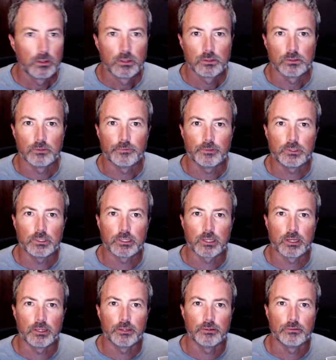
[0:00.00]
So if you click
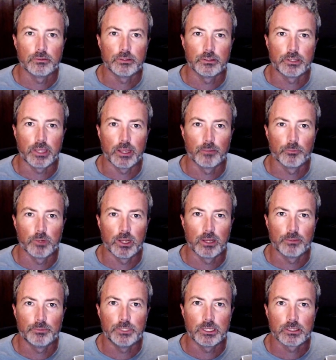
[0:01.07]
on your camera
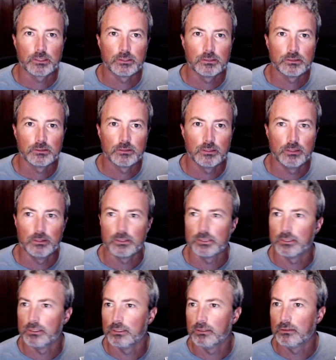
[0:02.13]
object in the
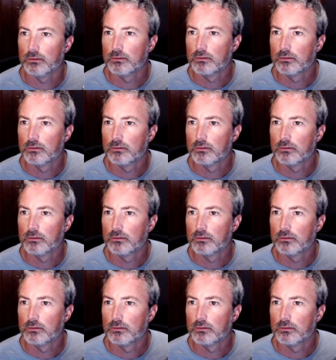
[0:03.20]
scene,